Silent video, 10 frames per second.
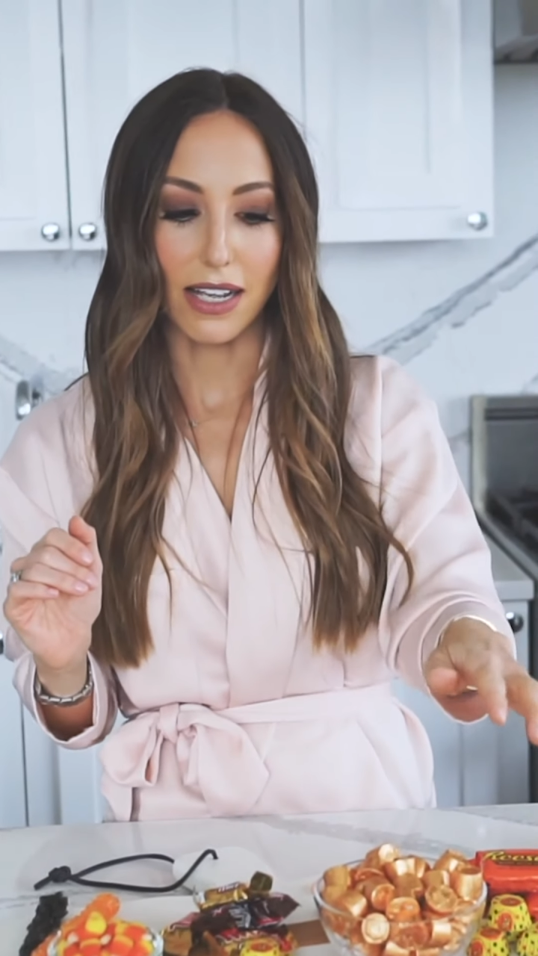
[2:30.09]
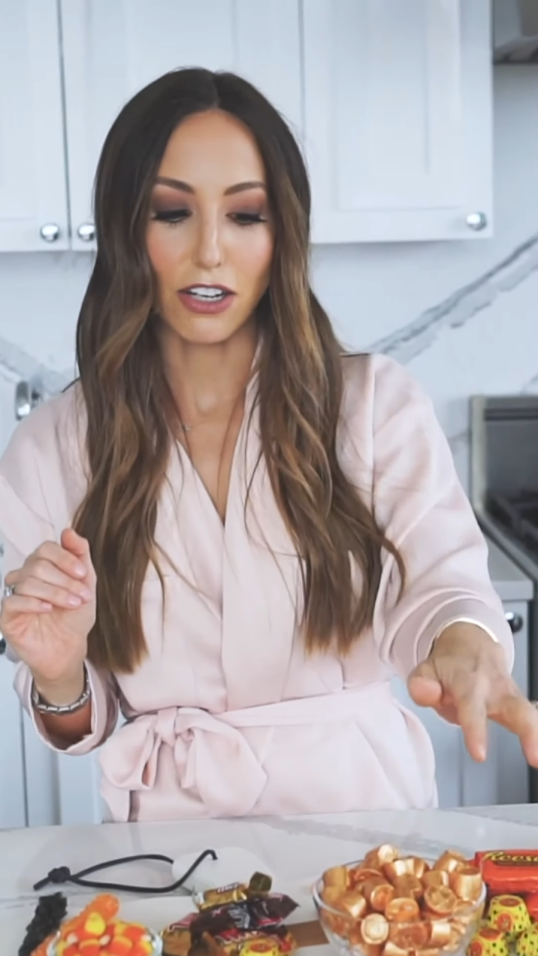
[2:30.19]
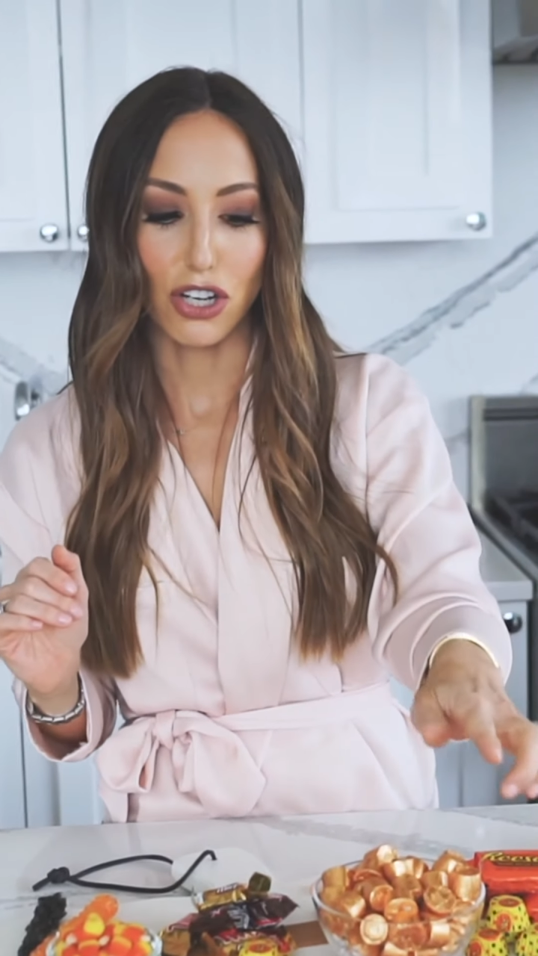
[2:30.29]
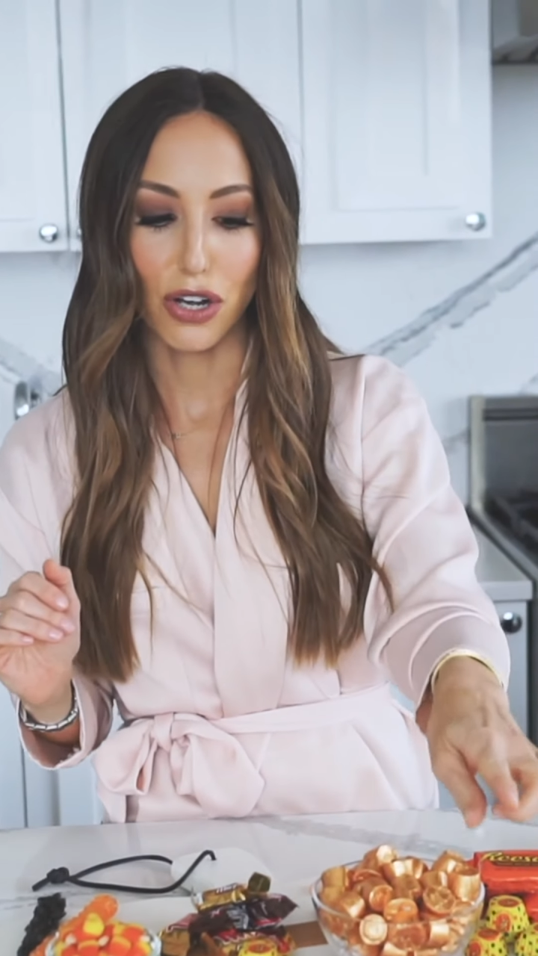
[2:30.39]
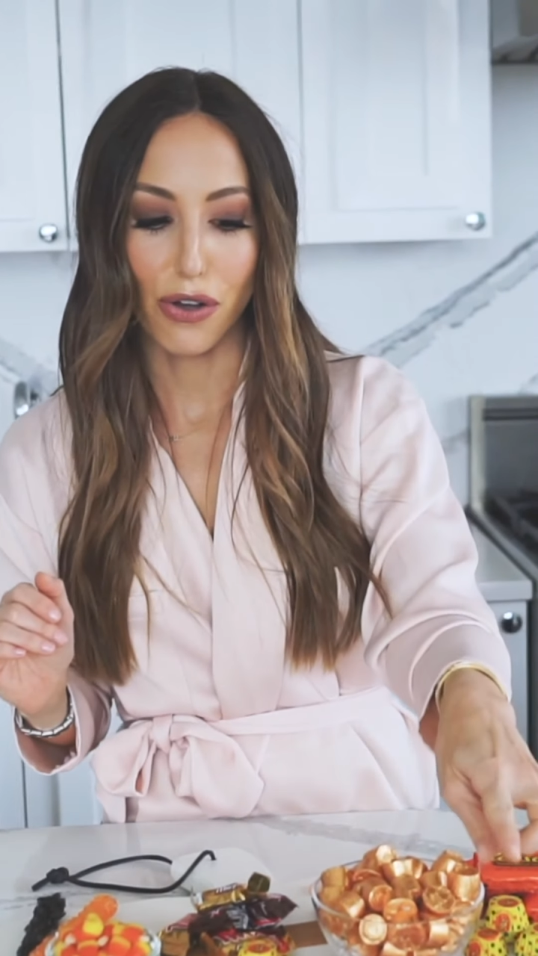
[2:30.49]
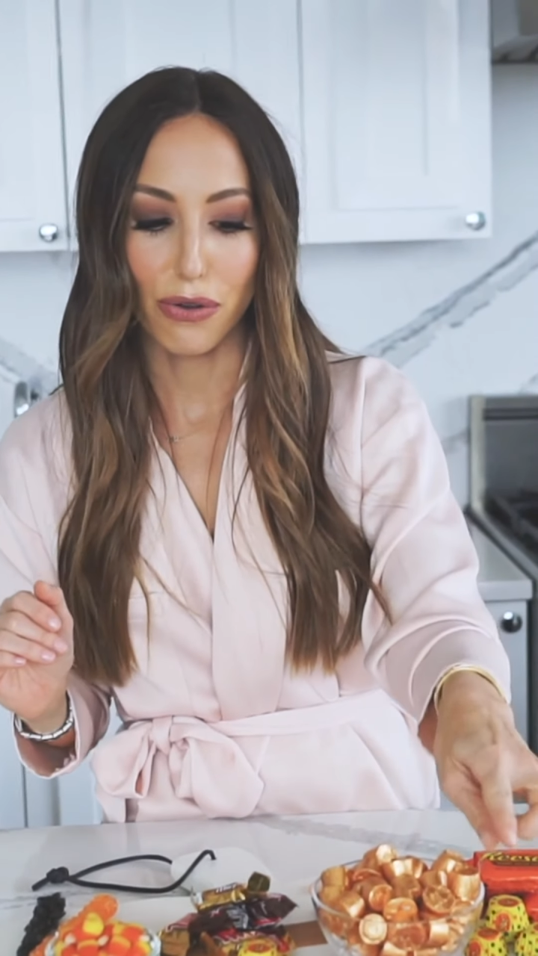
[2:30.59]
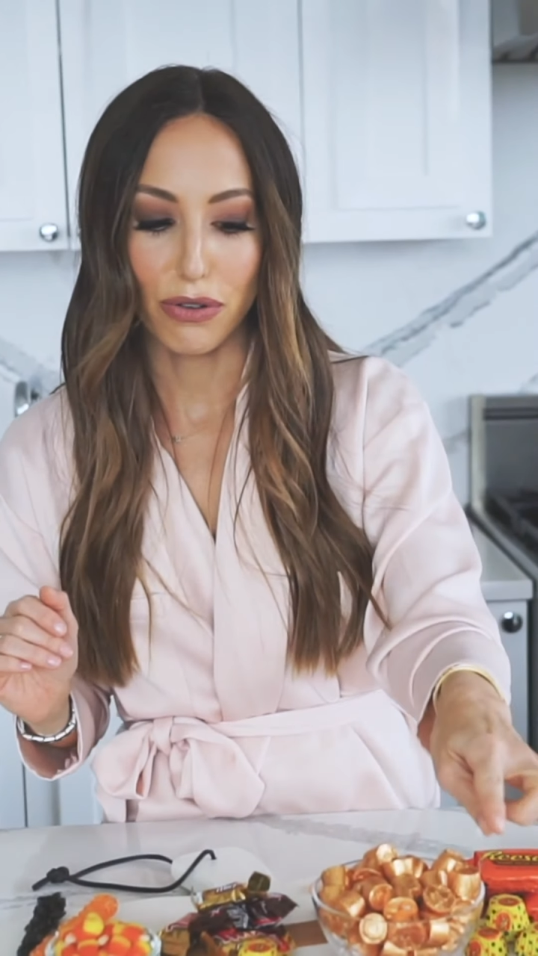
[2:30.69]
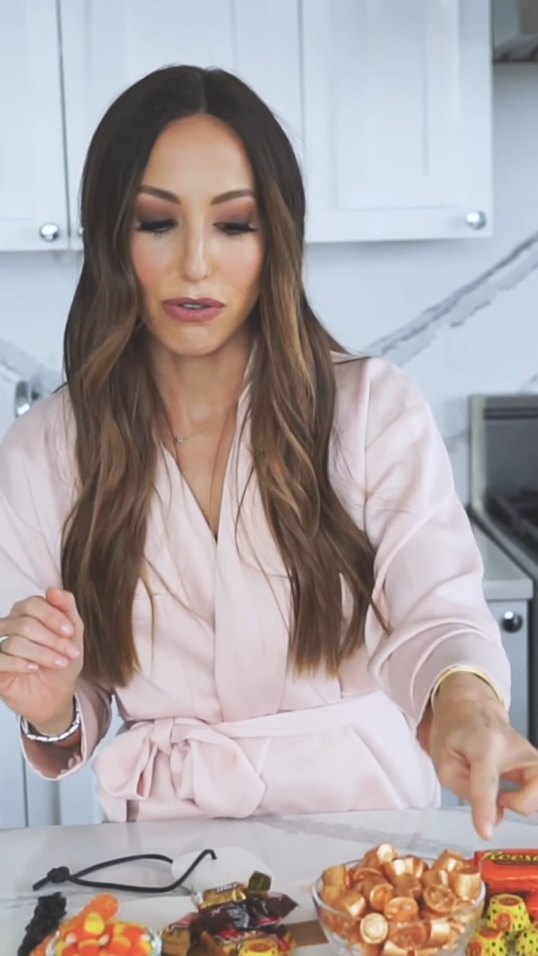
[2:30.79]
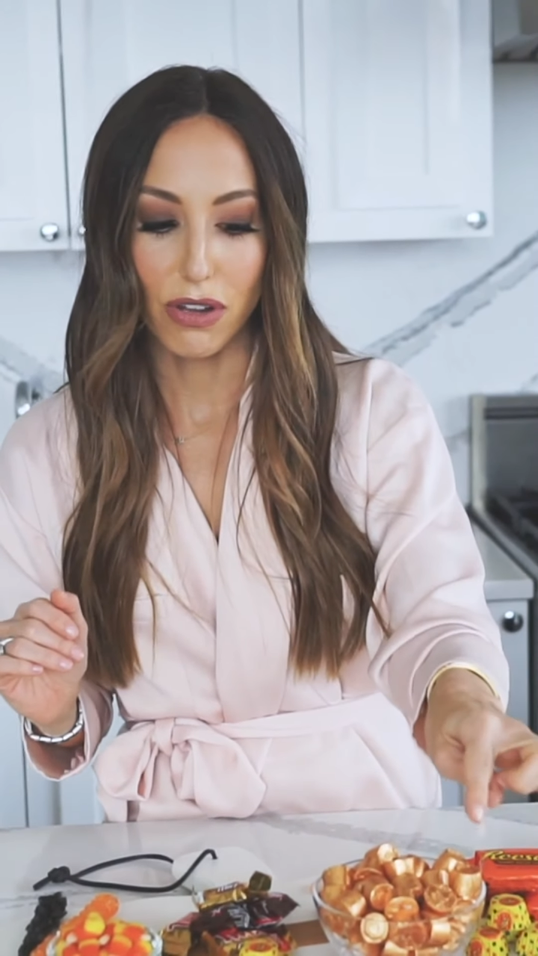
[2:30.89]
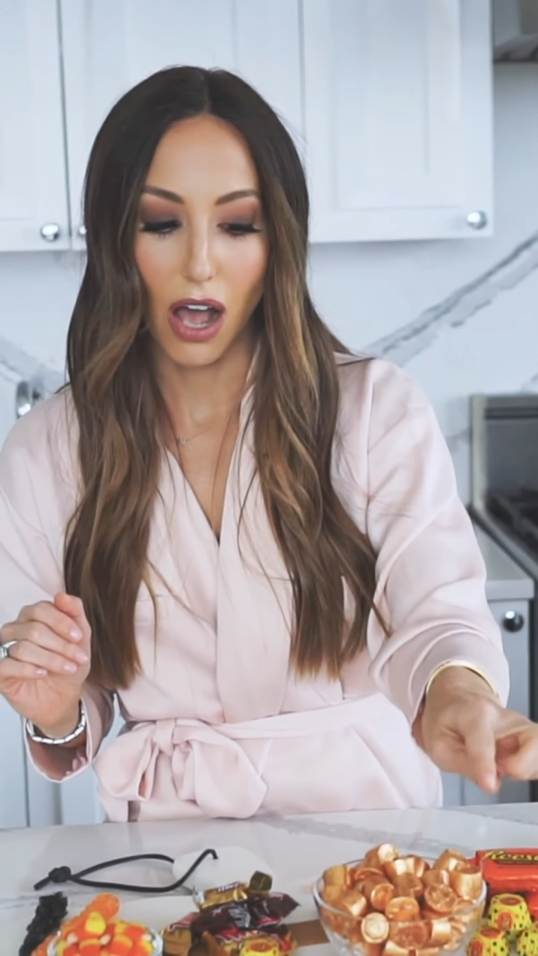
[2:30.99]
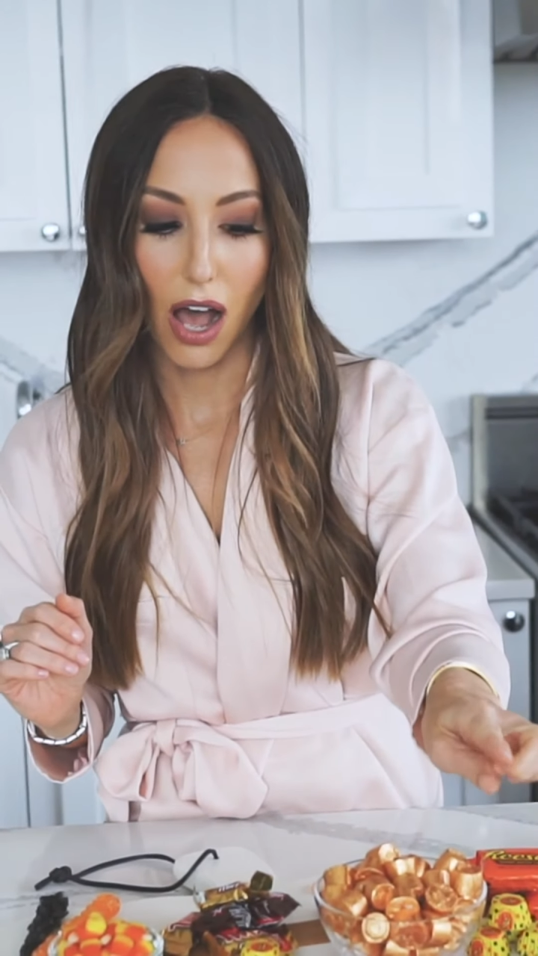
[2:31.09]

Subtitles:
I chose